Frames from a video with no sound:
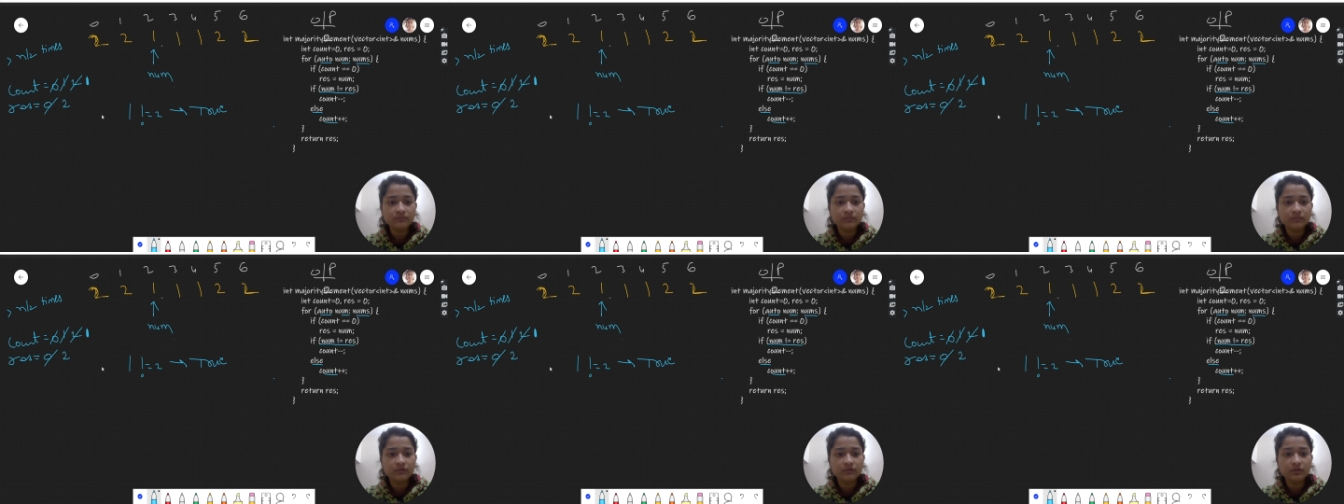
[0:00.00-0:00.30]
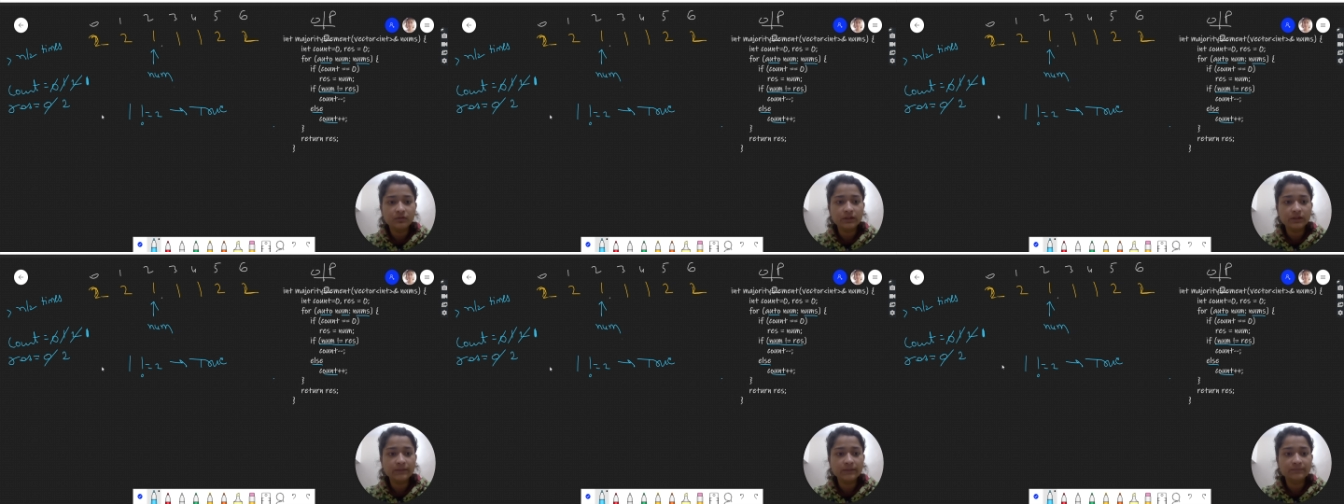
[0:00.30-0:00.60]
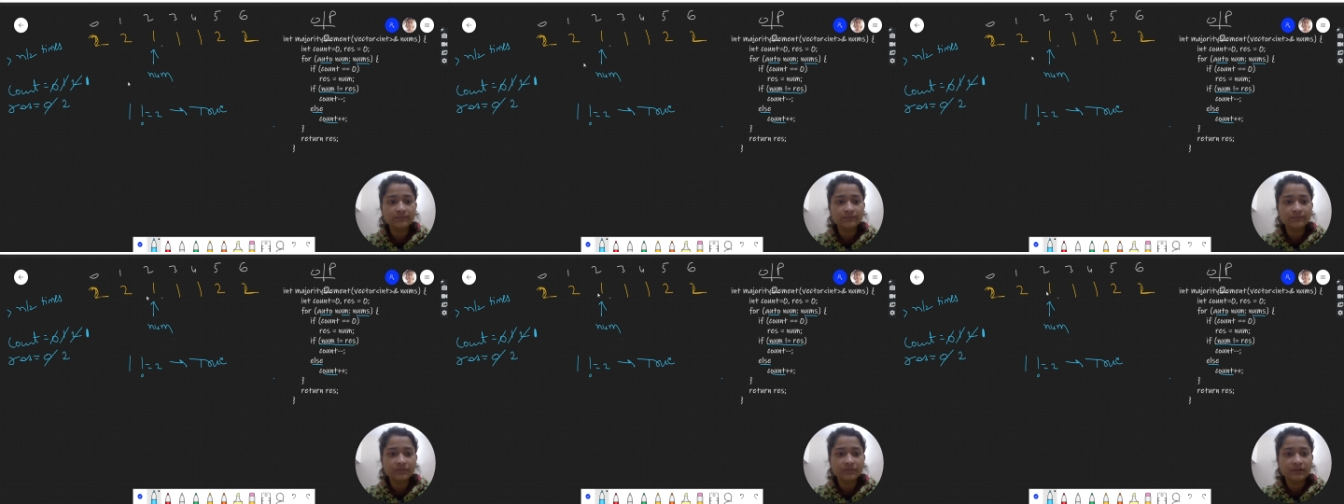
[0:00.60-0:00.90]
Okay,
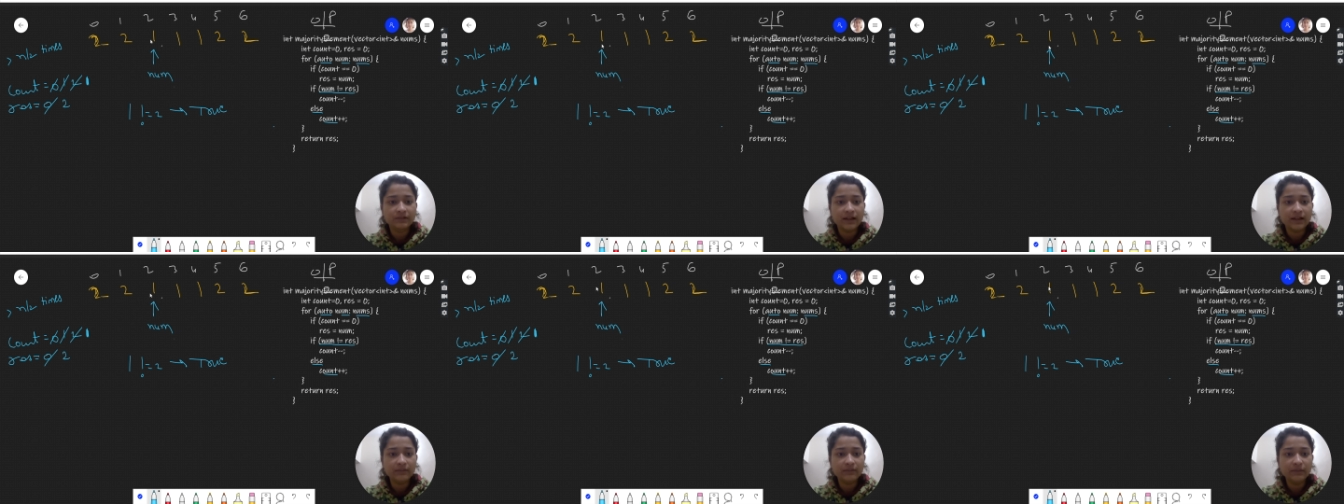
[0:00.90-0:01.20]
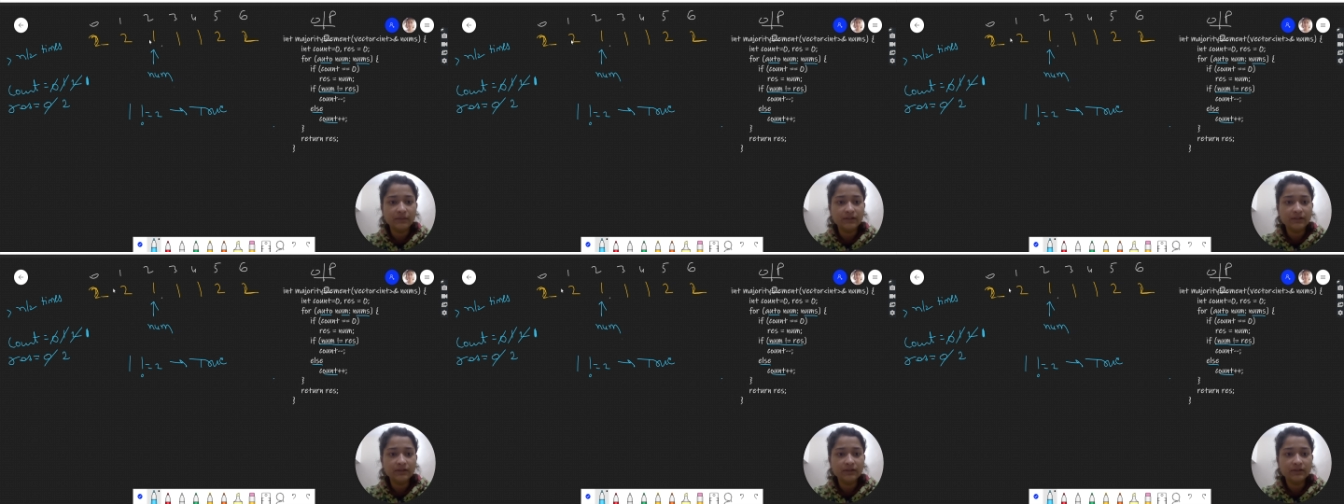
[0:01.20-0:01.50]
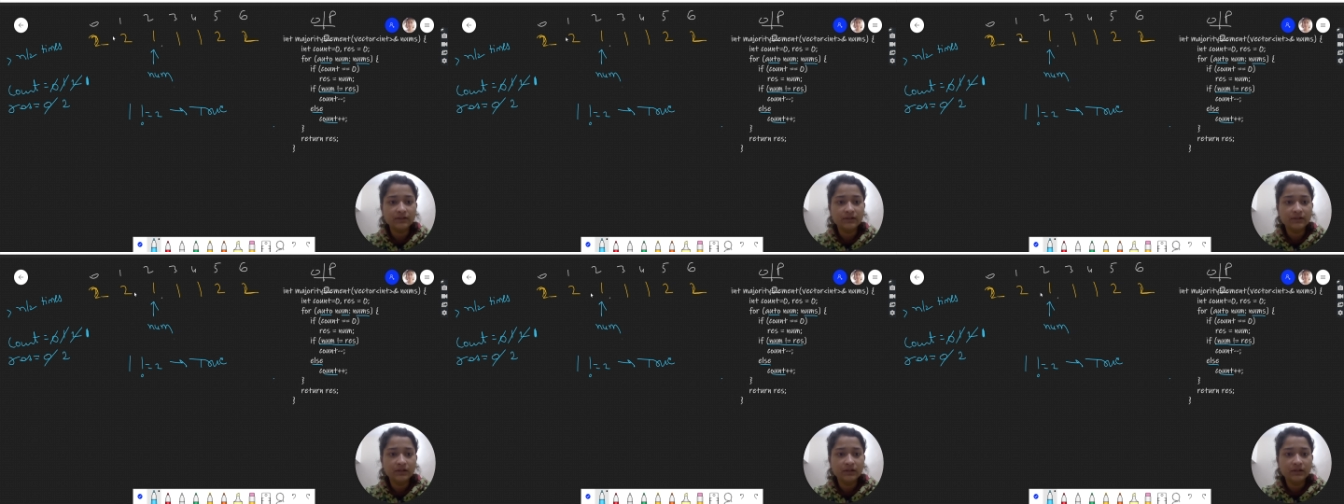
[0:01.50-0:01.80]
that means
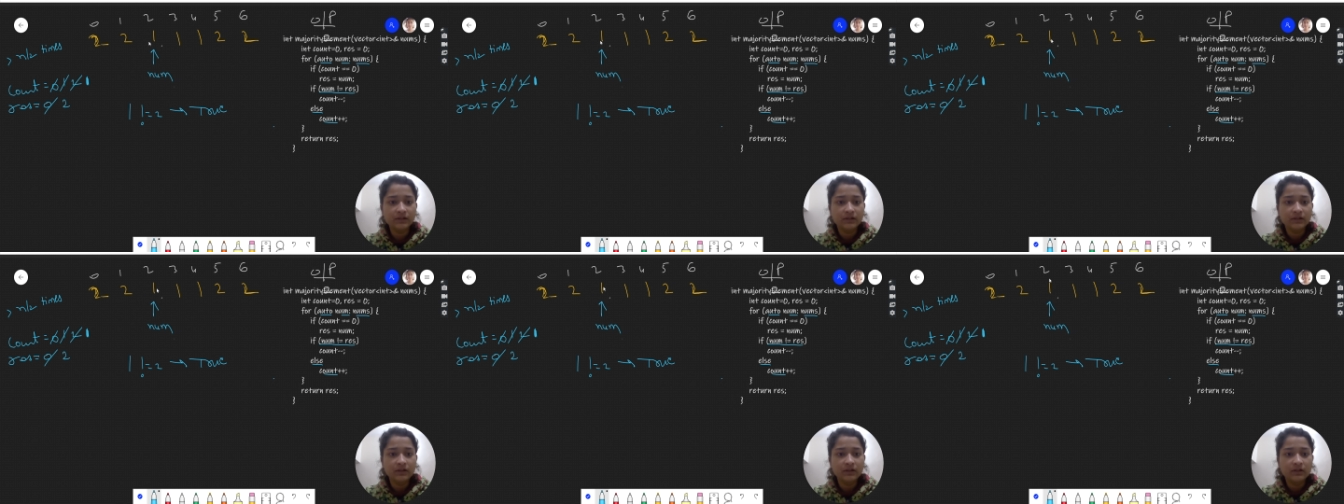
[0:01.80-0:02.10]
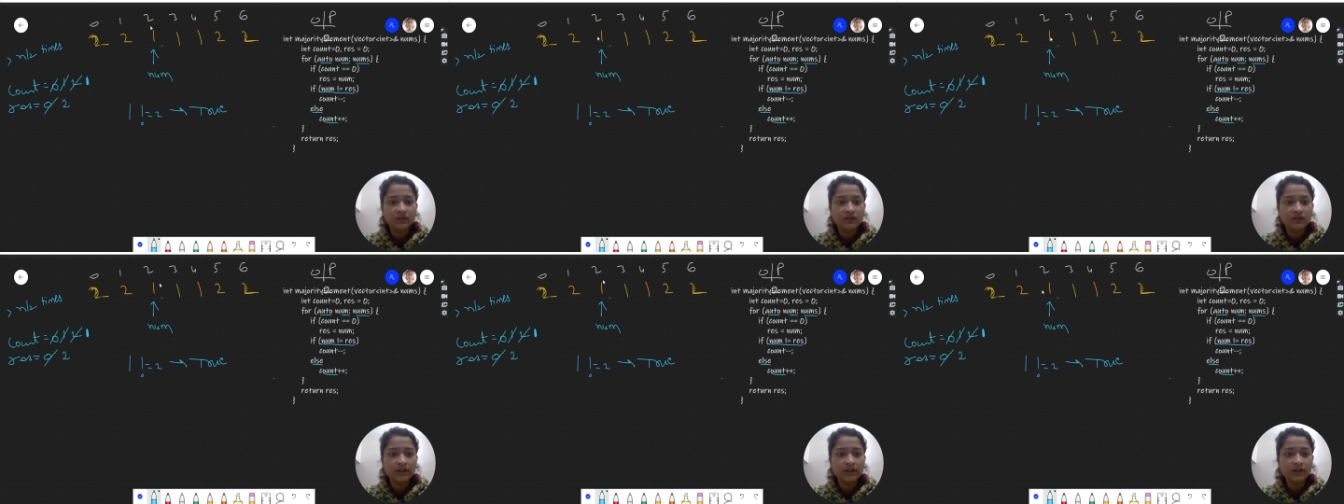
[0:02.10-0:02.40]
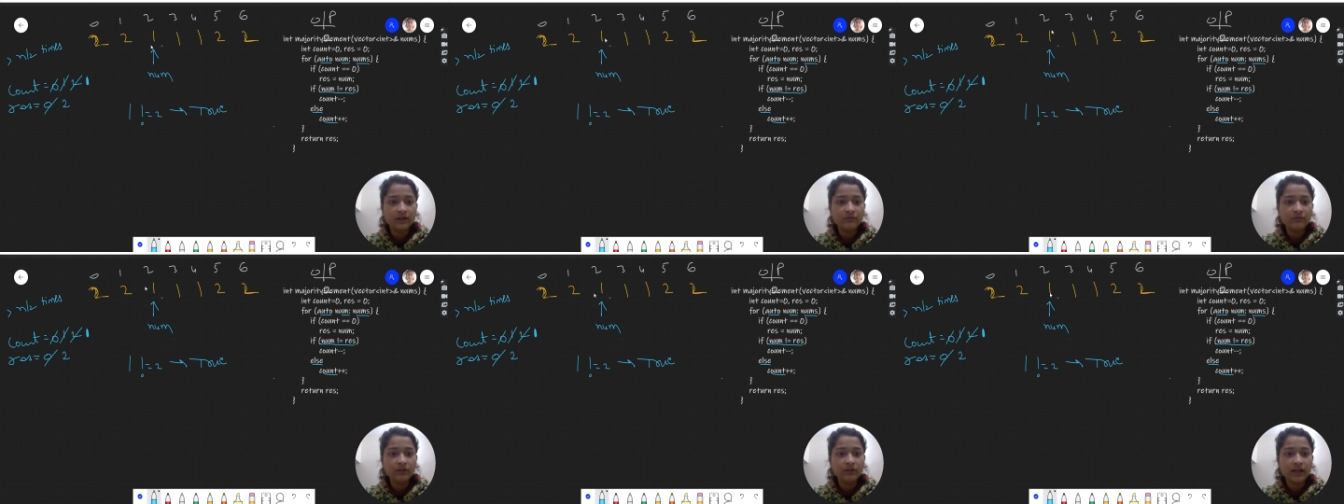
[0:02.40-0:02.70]

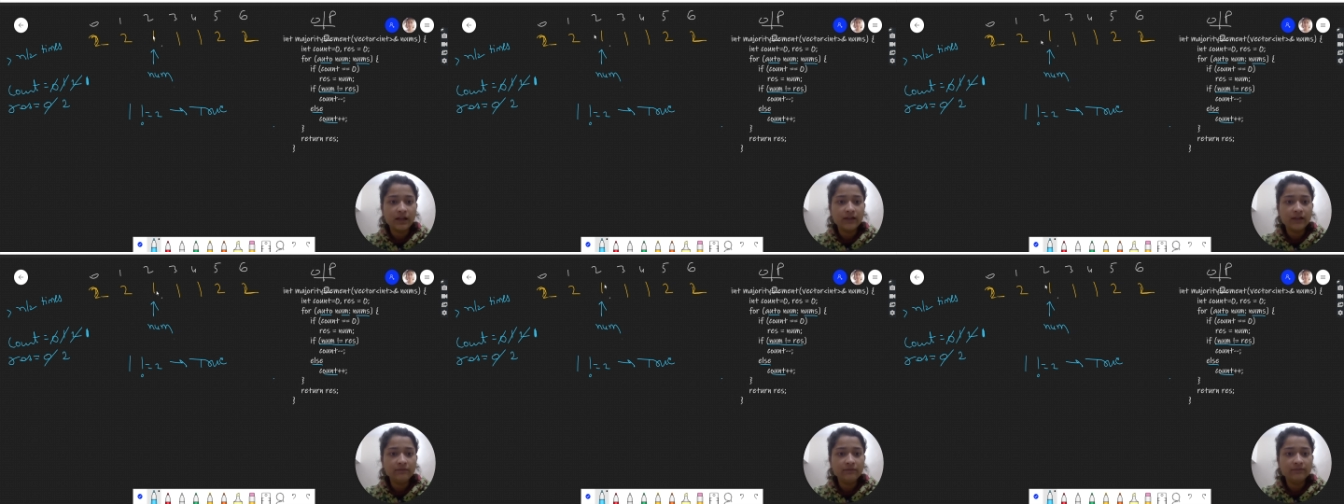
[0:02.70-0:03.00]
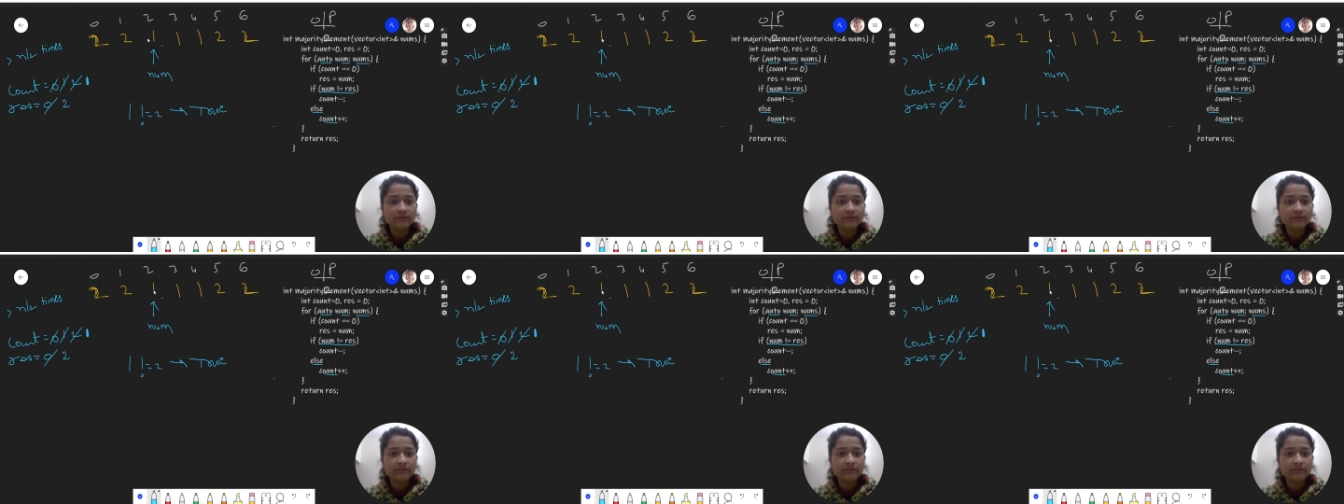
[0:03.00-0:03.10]
now we have